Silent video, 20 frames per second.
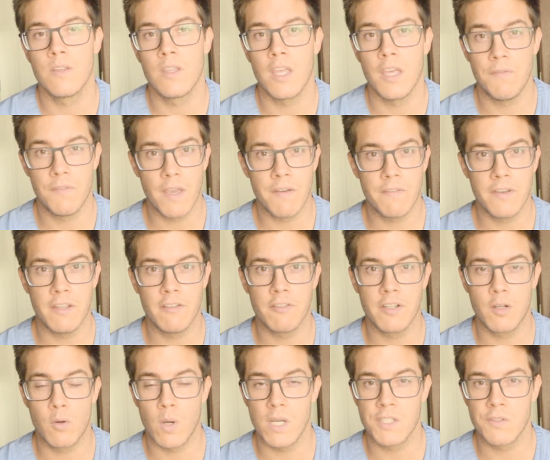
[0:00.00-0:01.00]
If you have any
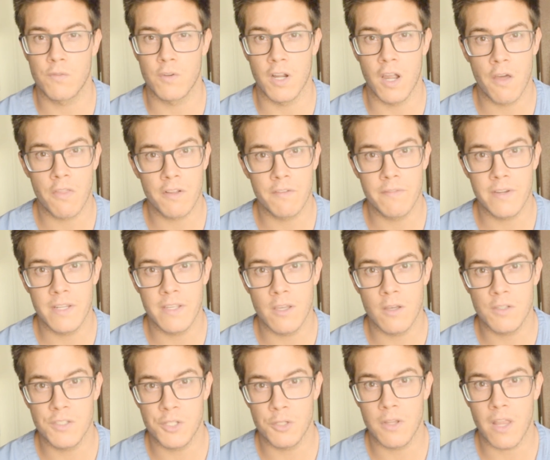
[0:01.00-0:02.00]
requests for other
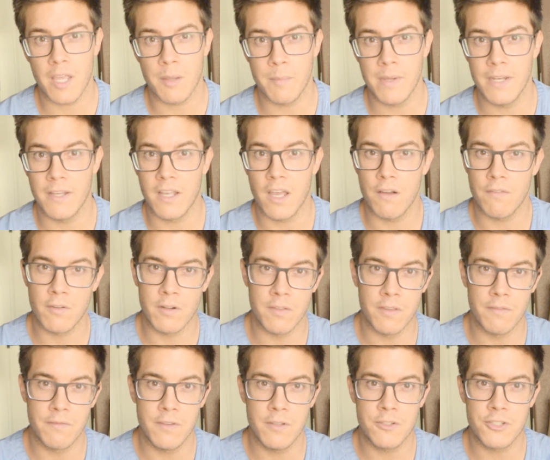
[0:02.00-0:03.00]
videos you'd like me to cover in
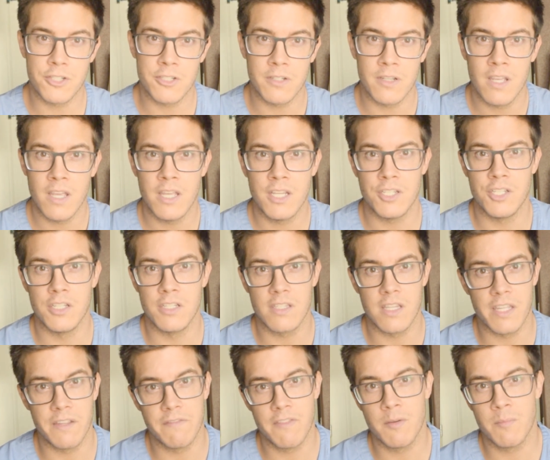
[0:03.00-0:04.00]
the future, just
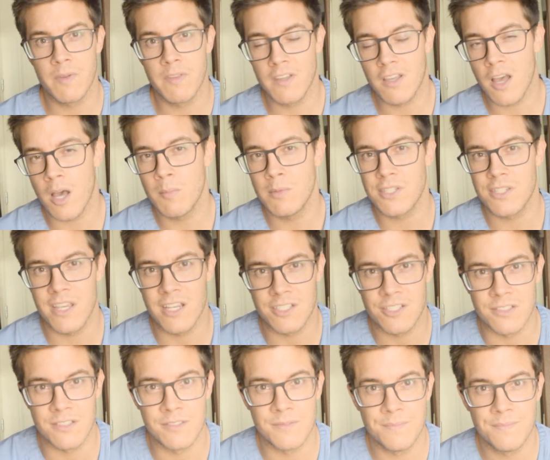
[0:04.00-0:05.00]
leave them in the comment
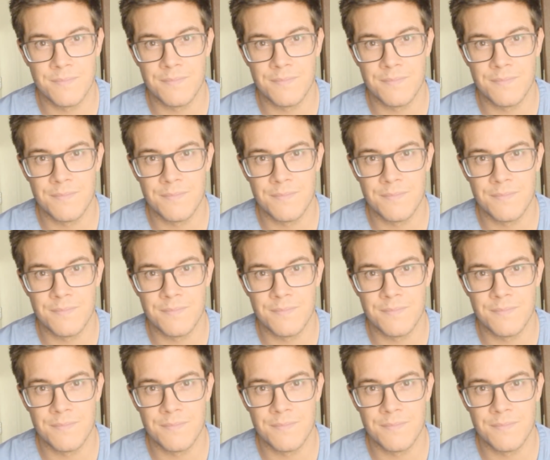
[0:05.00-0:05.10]
section.